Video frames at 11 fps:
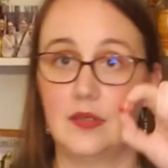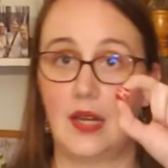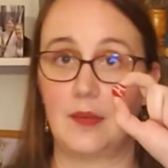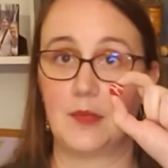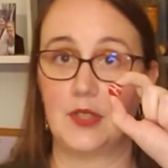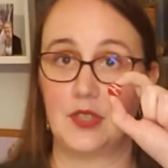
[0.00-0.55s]

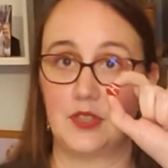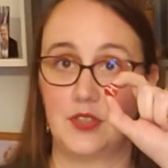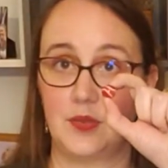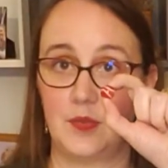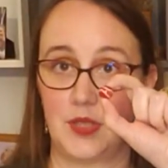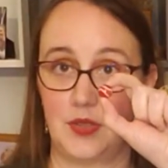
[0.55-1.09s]
I'm going to
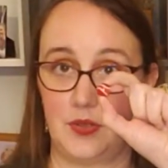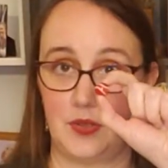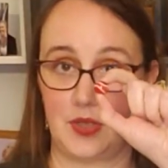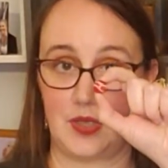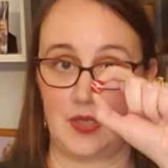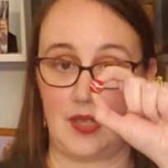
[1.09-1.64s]
assume that you're
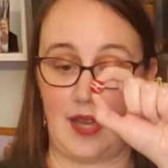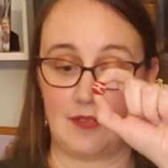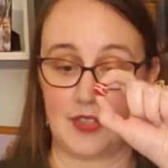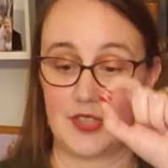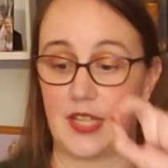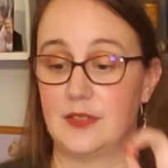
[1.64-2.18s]
using an
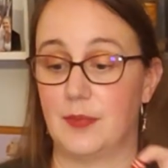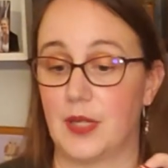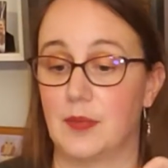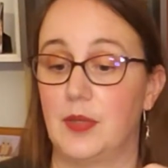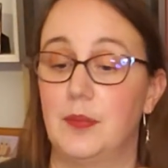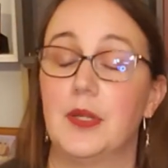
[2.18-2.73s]
average size
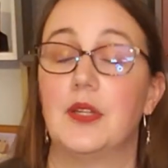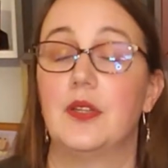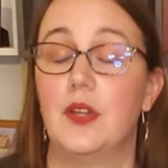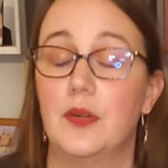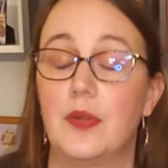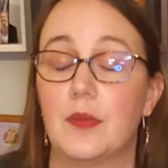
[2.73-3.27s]
marble, but
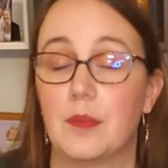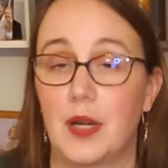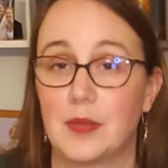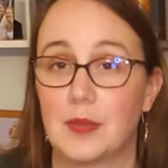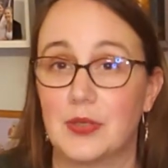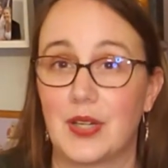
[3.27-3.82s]
know that
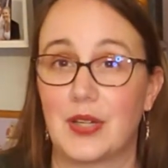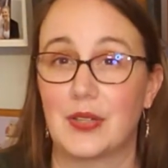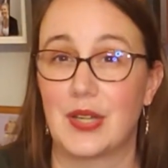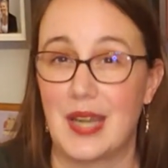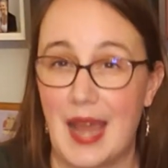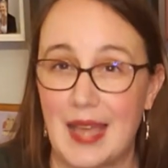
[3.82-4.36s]
marbles are
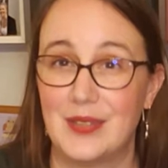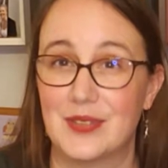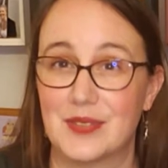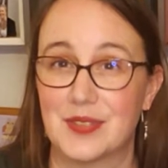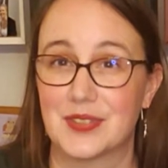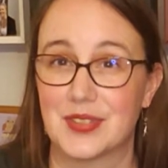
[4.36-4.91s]
not
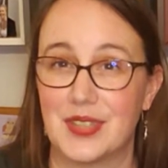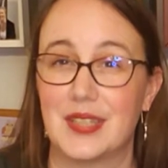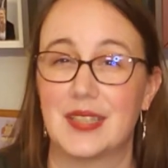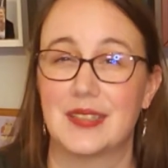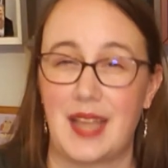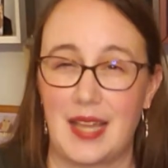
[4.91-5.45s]
universally
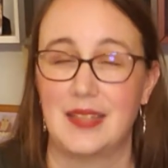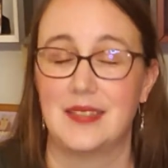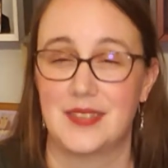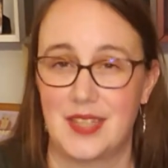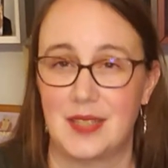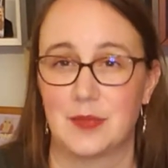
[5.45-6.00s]
exactly the
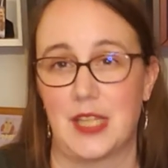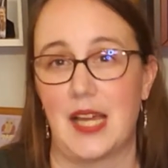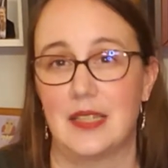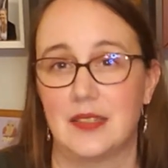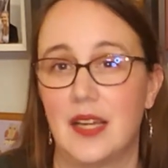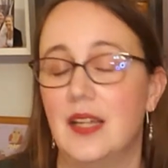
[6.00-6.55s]
same
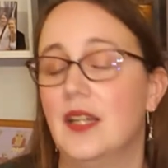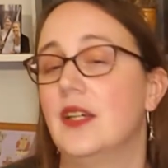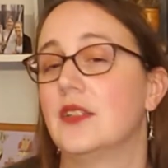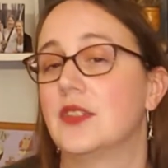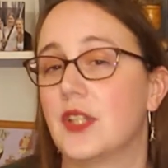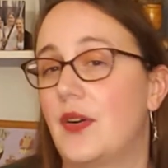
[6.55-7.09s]
size.
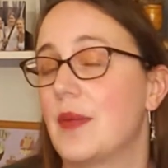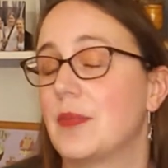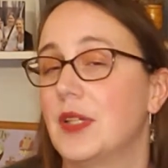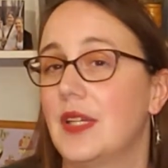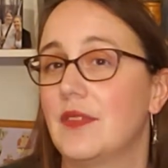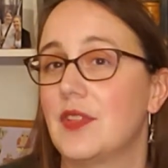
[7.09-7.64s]
So I'm going
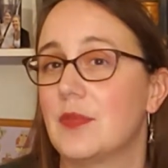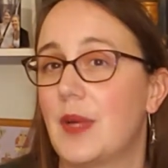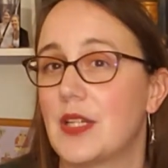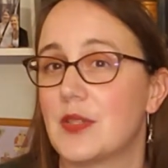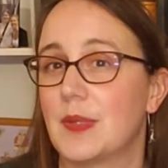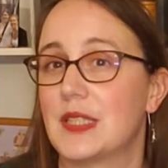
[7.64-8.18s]
to give you the
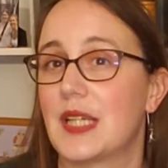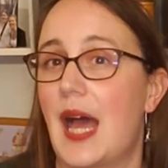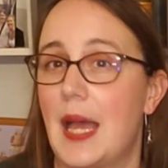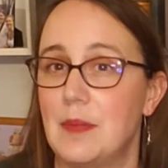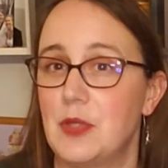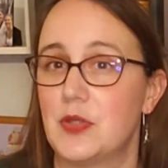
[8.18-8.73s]
measurements
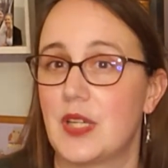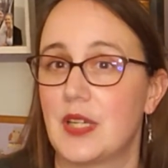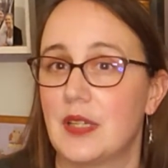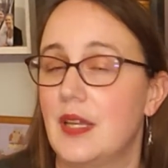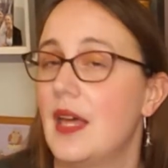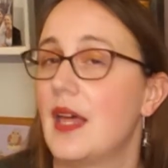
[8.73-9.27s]
I'm
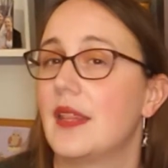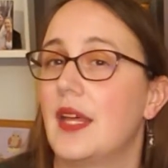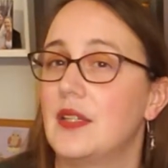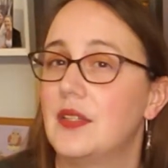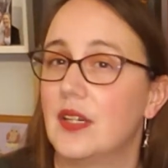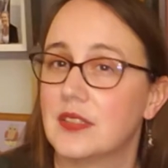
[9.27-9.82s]
using.
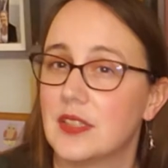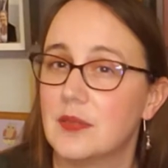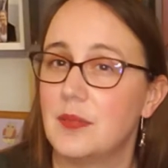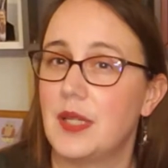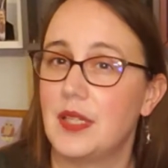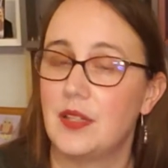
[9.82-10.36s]
That doesn't
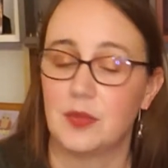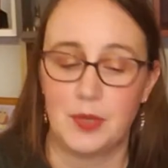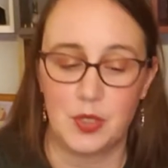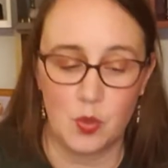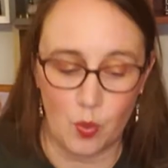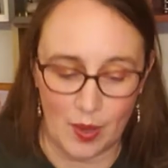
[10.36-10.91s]
mean they'll be
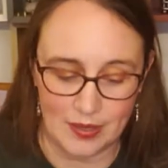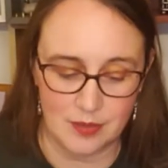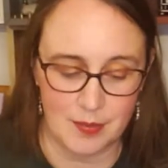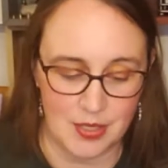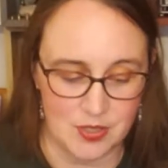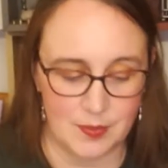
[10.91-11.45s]
quite the
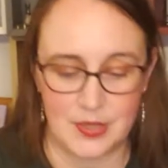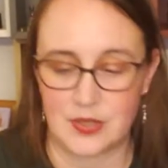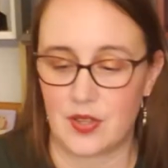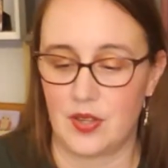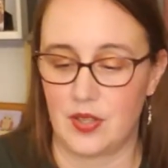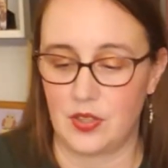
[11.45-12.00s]
measurements
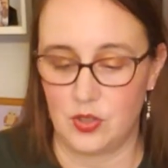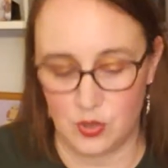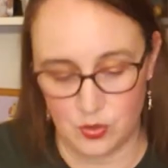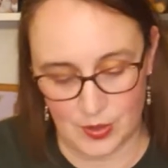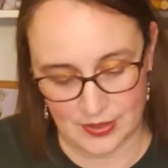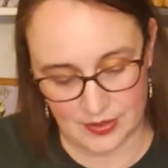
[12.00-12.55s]
that
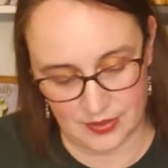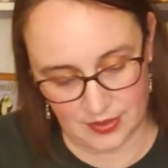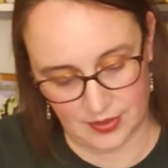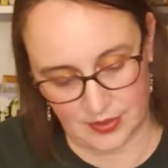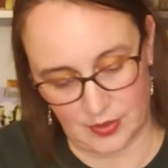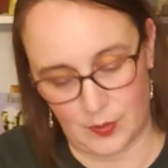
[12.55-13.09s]
you
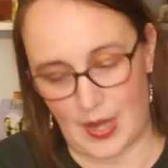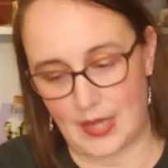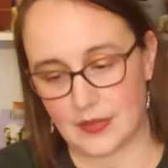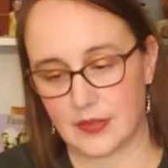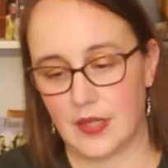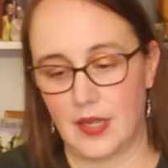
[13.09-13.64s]
necessarily
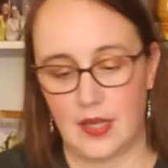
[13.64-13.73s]
want.